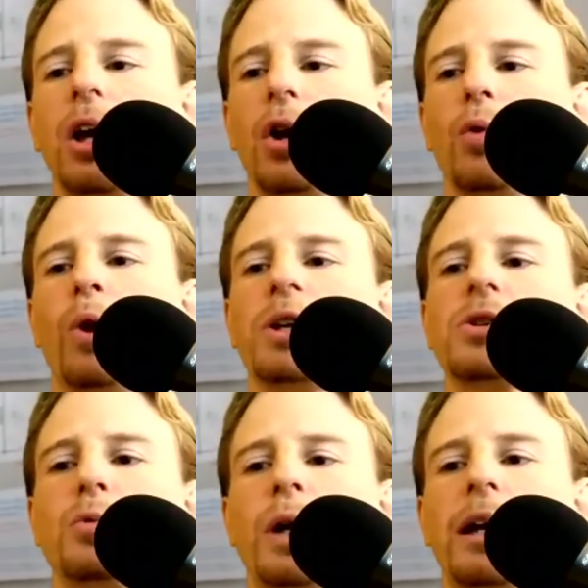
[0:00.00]

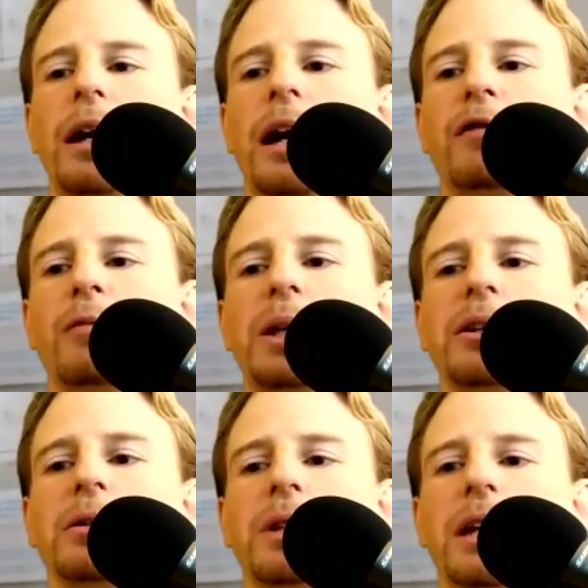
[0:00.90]
Once a week, I have a
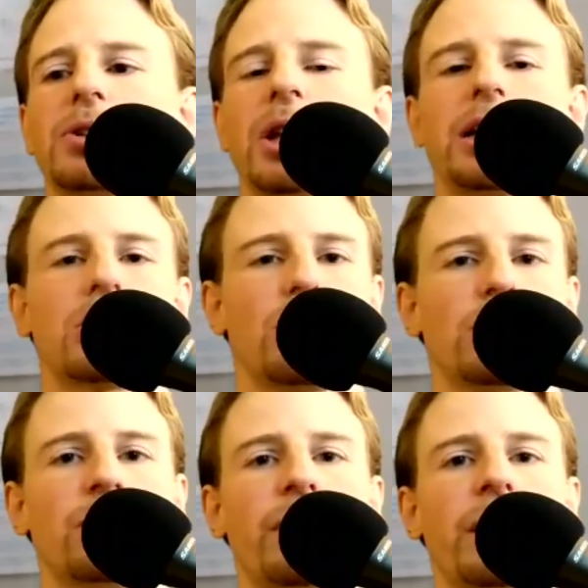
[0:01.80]
meal that's
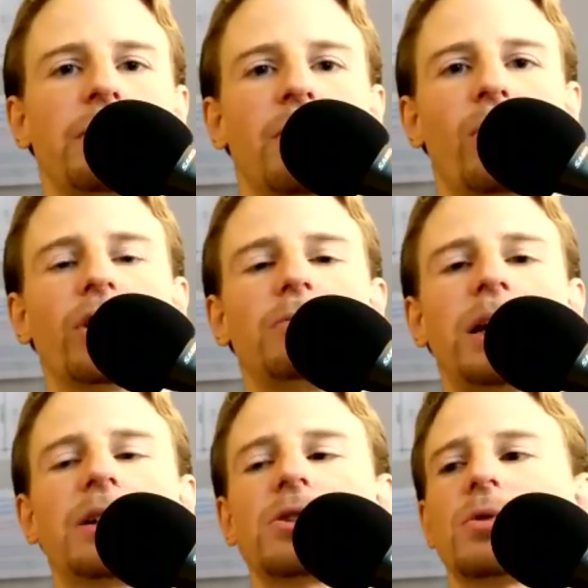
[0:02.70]
exclusively organ
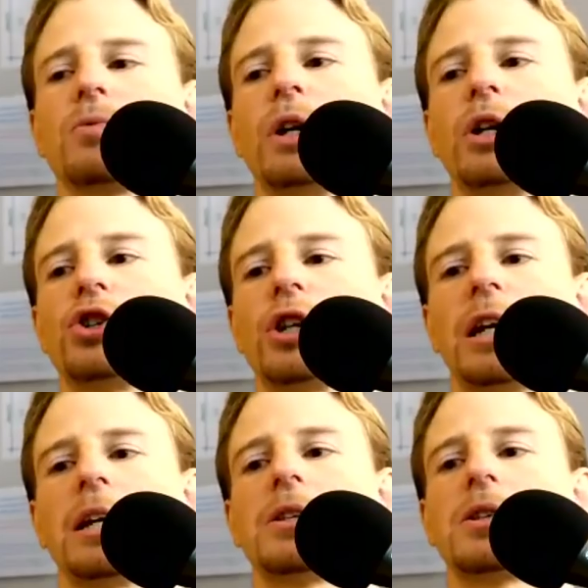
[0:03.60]
meats, which
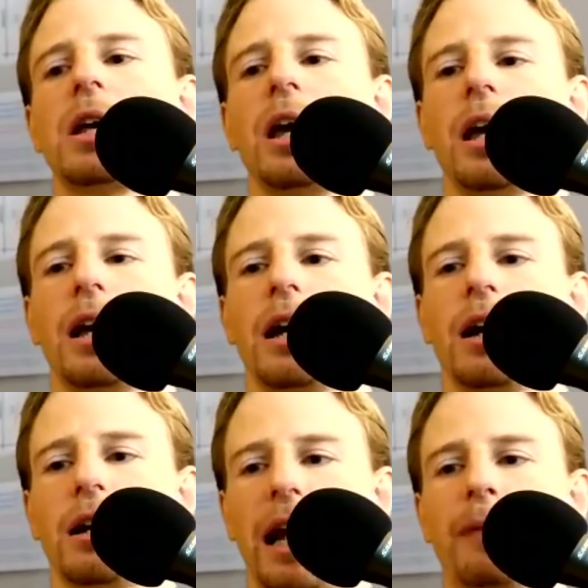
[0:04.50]
is
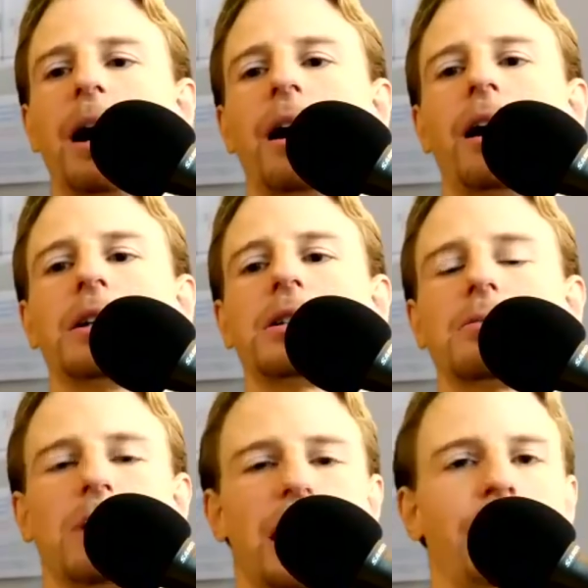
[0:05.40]
uh, lamb
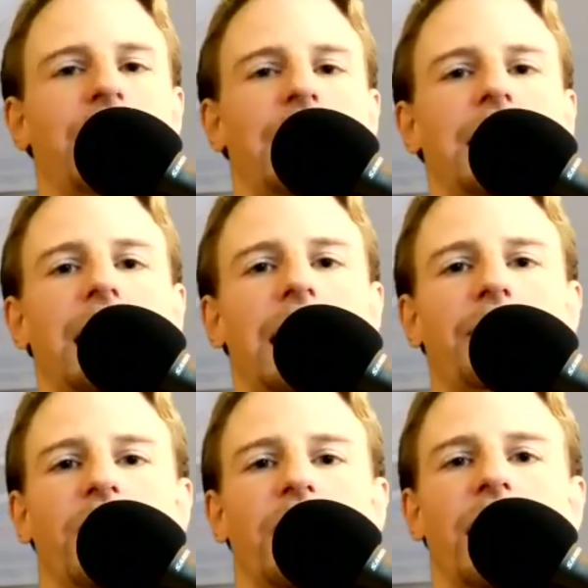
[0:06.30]
heart, lamb kidney,
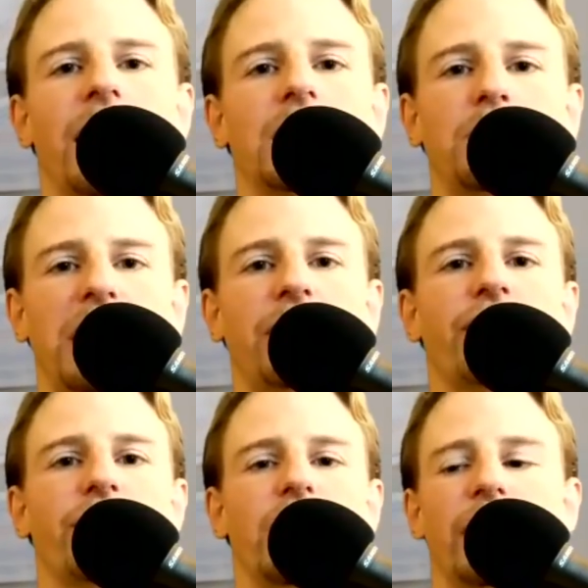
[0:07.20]
and
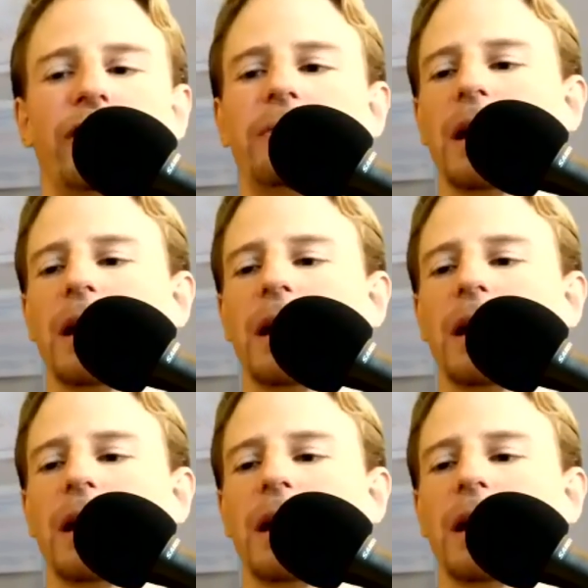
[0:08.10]
beef liver,